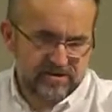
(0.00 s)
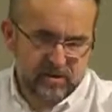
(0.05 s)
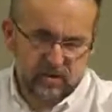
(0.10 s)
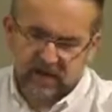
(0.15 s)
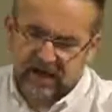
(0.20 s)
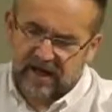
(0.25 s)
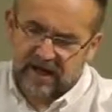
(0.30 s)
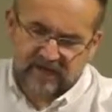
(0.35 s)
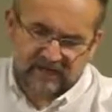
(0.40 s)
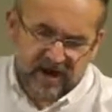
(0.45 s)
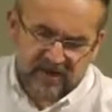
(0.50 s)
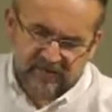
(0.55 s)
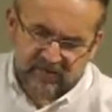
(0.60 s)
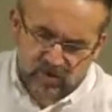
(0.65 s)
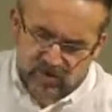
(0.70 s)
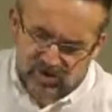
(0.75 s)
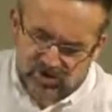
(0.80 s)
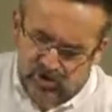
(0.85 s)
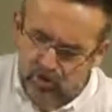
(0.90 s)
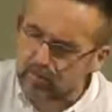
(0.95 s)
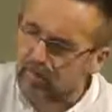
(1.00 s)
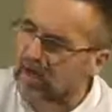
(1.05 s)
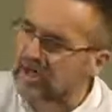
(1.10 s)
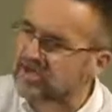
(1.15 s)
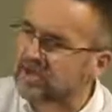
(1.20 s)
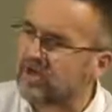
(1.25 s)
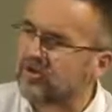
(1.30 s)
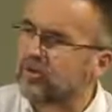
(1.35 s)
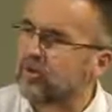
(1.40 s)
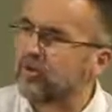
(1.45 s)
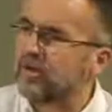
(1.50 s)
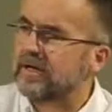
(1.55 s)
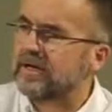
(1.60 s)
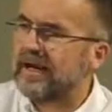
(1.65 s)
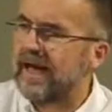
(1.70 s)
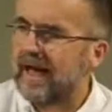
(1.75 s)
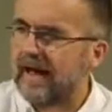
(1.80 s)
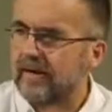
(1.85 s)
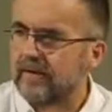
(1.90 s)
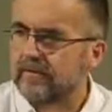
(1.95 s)
You say, well, I've got so much I don't
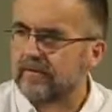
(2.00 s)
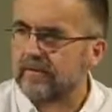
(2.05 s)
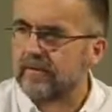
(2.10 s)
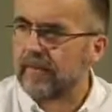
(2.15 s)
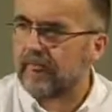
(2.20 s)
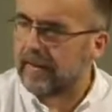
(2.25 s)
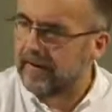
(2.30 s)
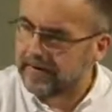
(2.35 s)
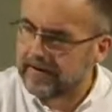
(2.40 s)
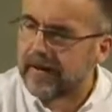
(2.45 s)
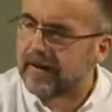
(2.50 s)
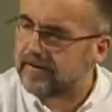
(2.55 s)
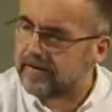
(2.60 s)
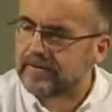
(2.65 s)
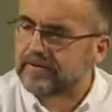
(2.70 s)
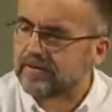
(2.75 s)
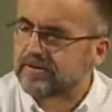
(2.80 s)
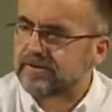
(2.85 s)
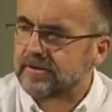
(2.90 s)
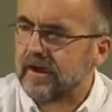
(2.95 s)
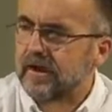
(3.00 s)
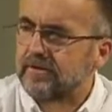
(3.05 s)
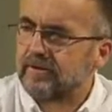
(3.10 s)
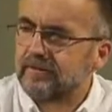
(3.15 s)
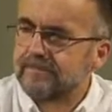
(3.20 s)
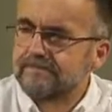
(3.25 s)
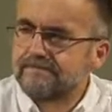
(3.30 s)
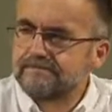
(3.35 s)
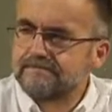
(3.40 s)
get. I understand.